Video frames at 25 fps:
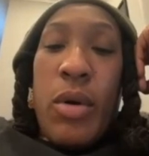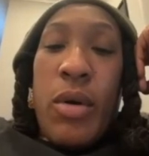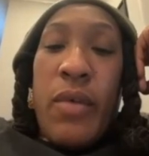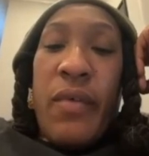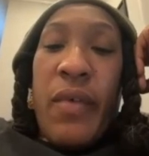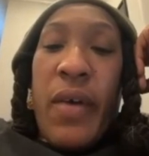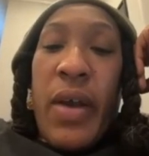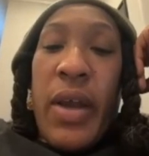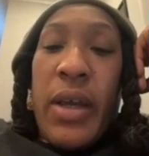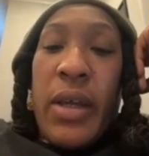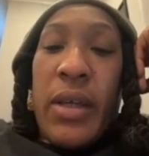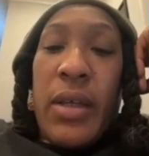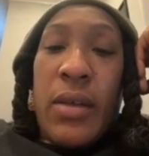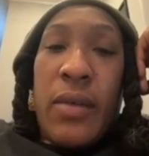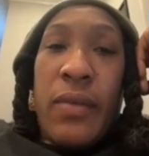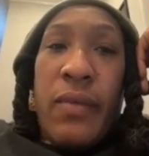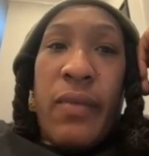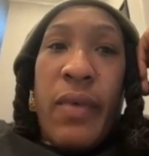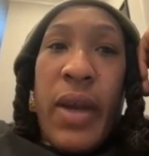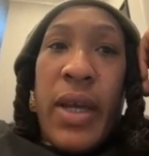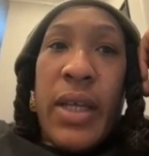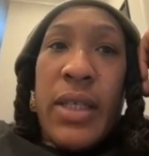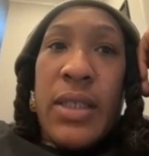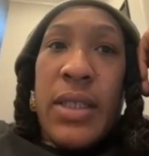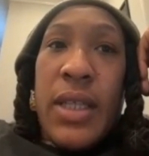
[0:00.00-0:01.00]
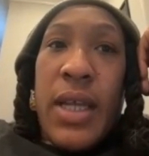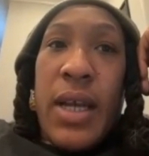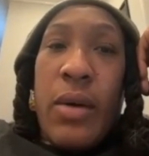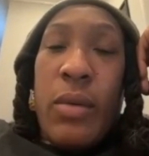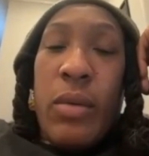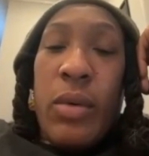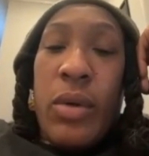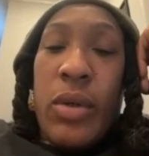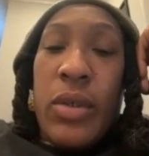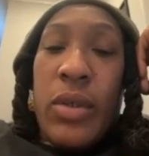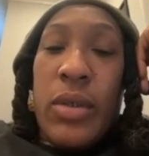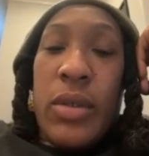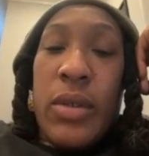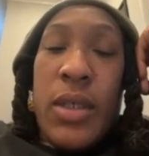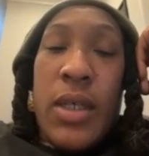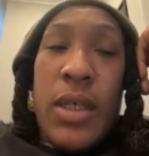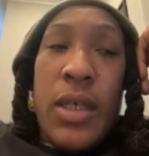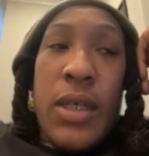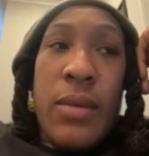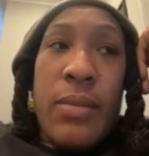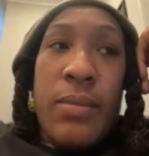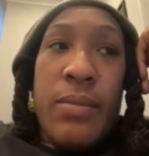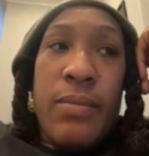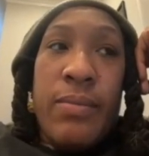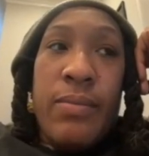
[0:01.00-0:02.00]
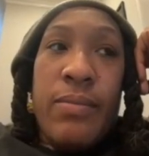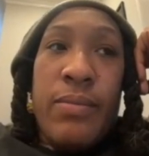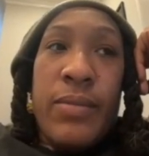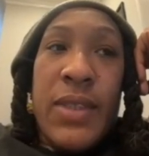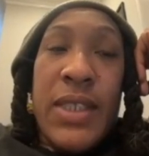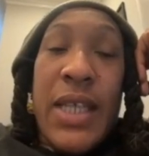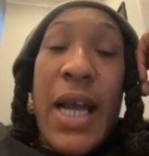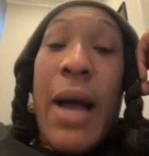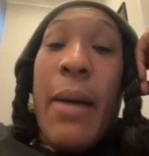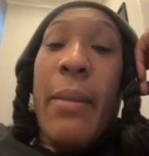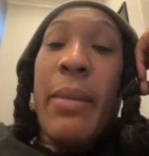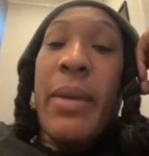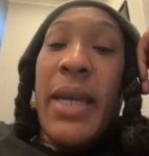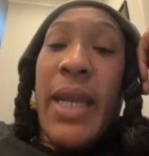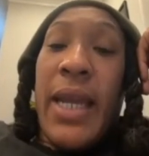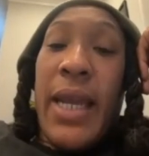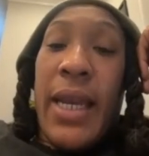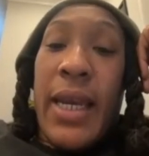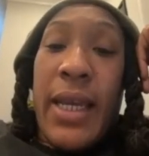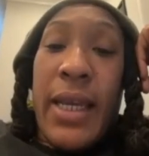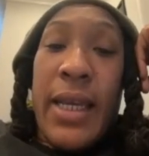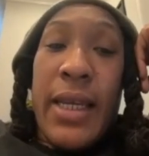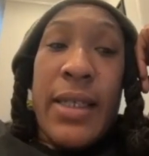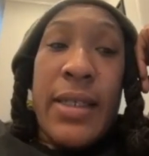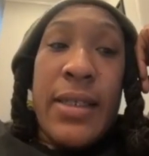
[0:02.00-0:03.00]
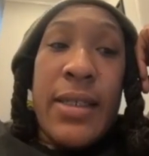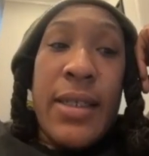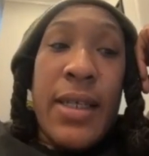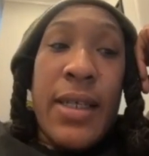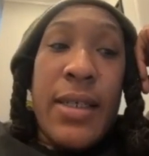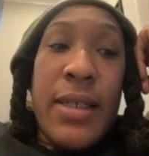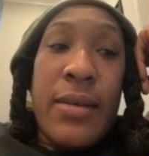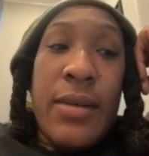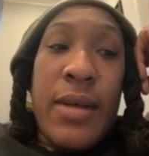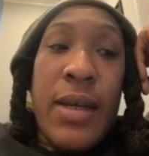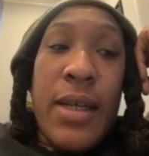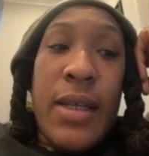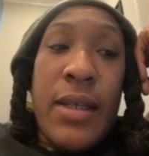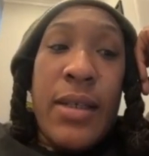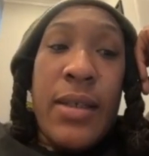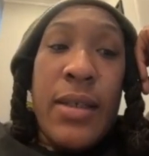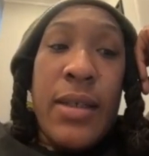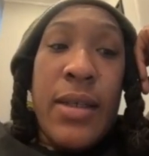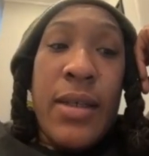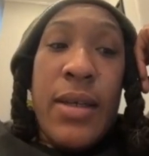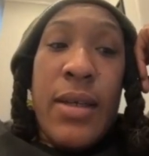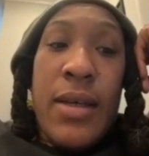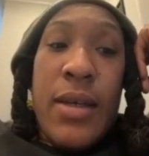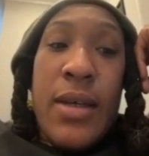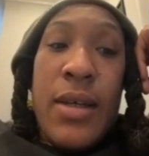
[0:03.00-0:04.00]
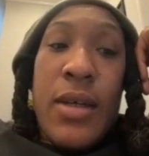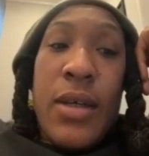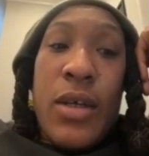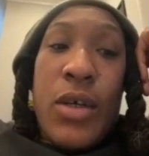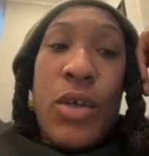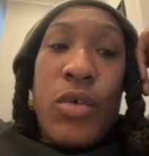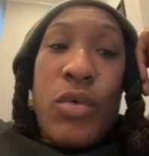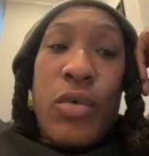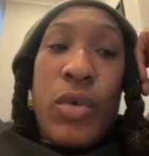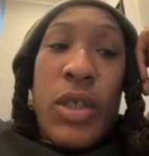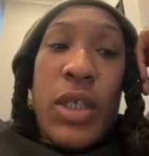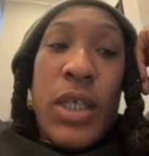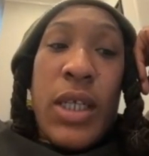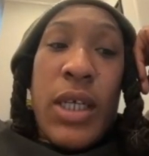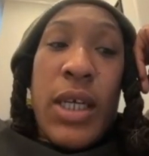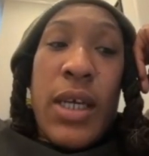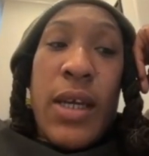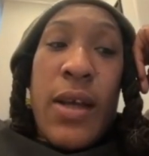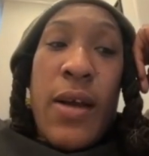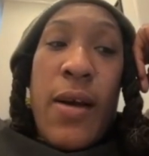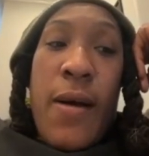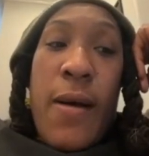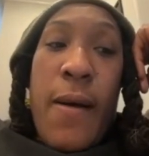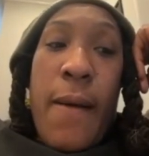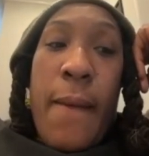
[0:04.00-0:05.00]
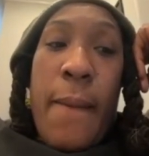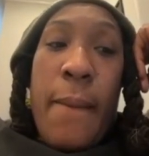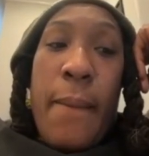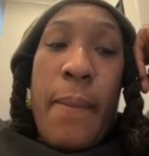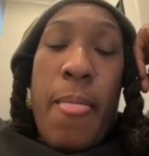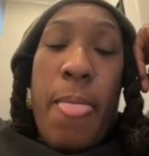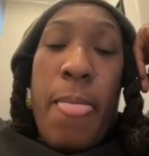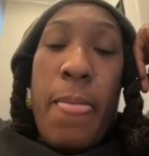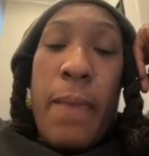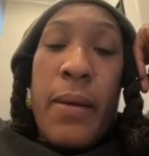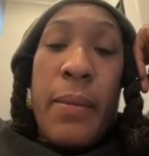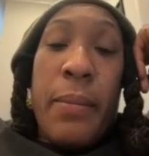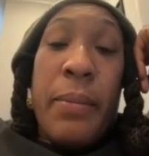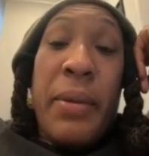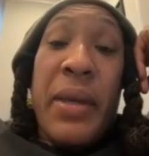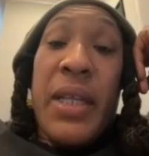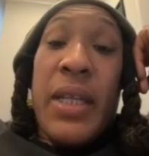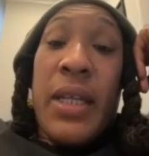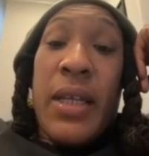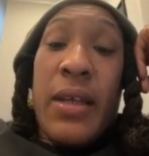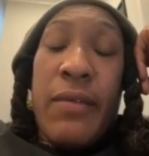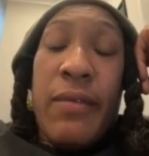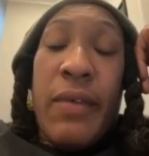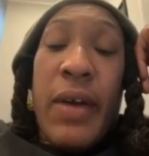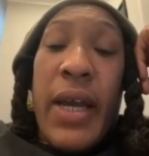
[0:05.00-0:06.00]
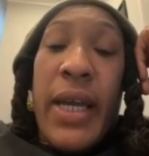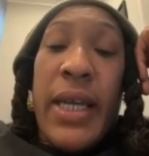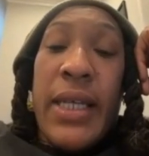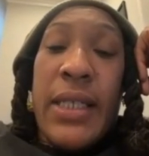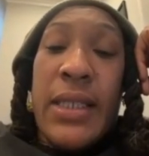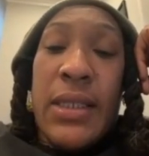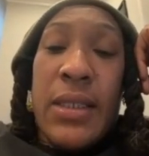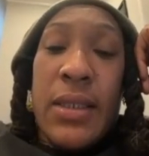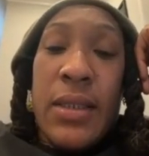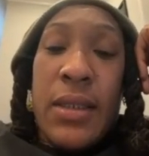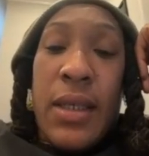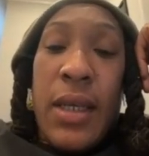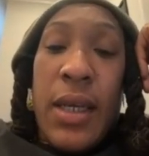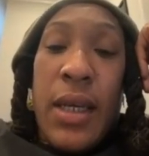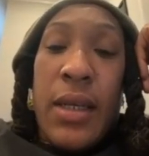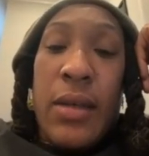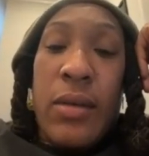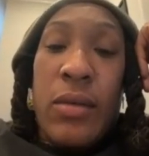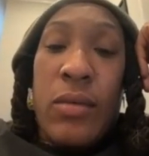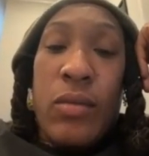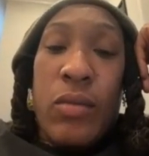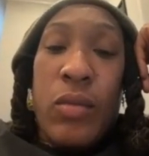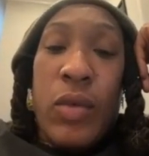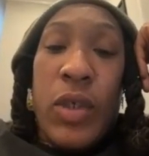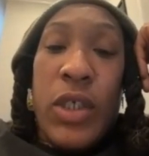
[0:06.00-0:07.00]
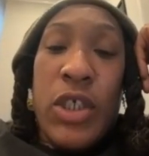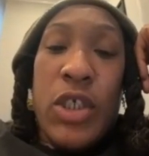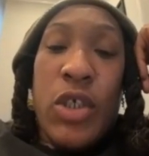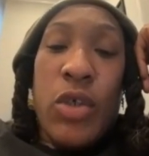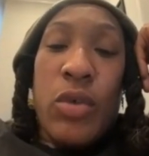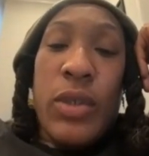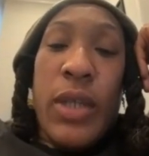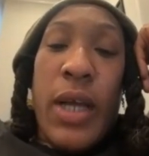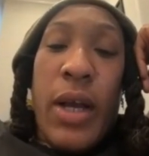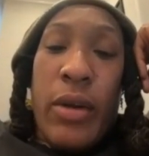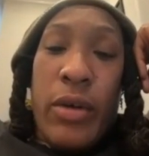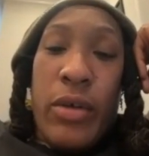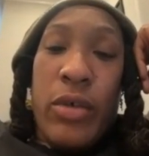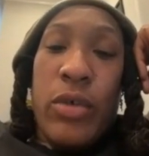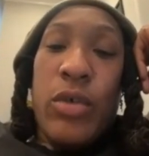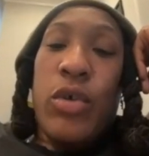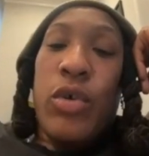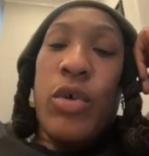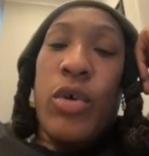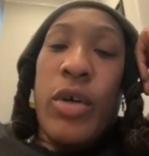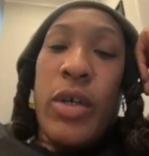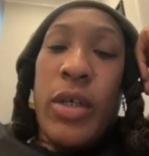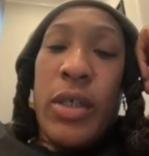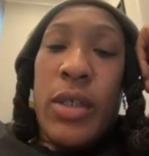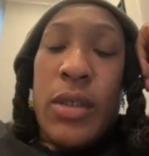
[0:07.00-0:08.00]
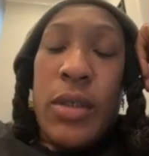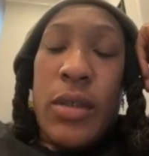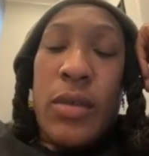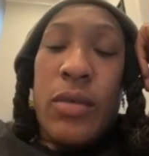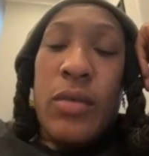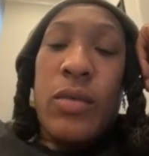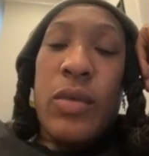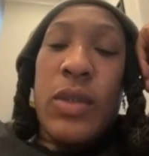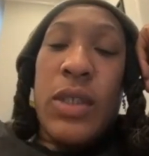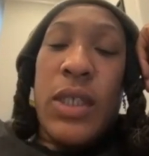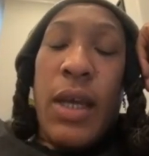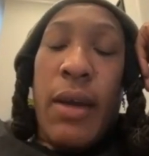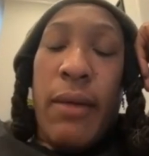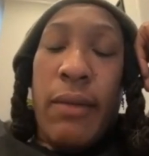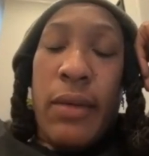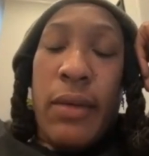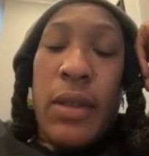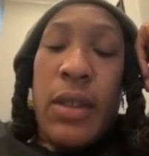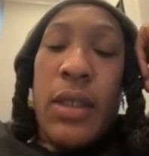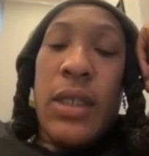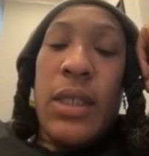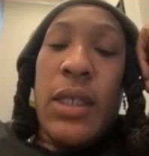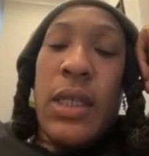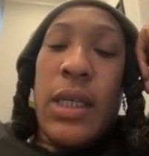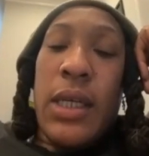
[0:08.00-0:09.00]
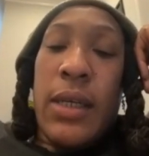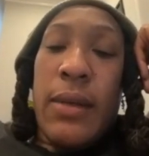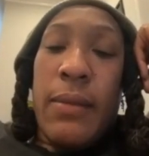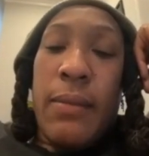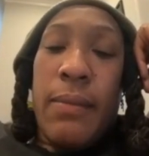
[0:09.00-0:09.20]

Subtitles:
of fights that were dominating and really appealing fights, and we showed out in New York. We definitely did.